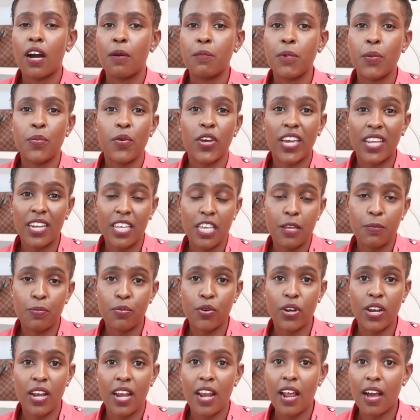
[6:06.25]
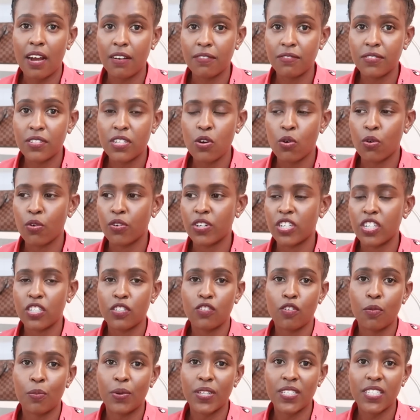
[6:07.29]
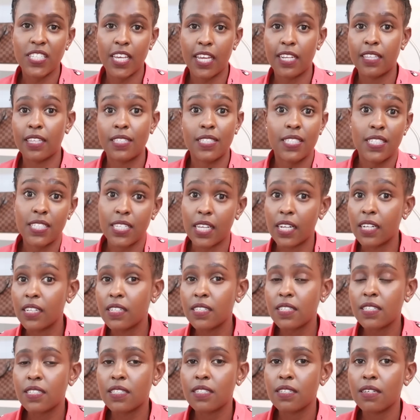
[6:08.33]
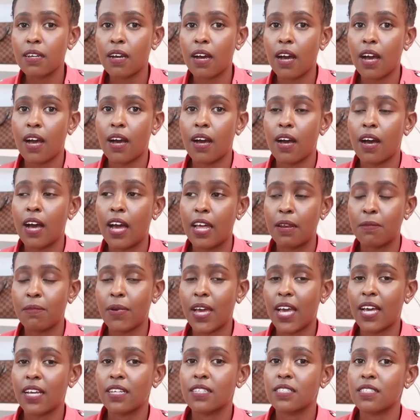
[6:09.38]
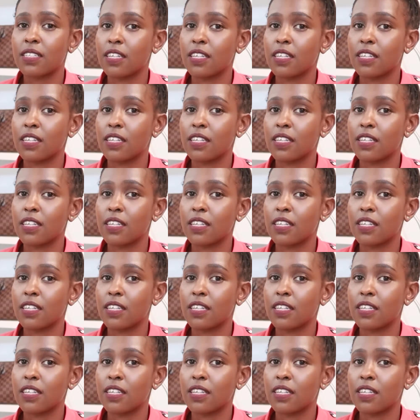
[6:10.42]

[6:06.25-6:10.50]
maybe you're getting it pre-loved or just from a site that sells handbags,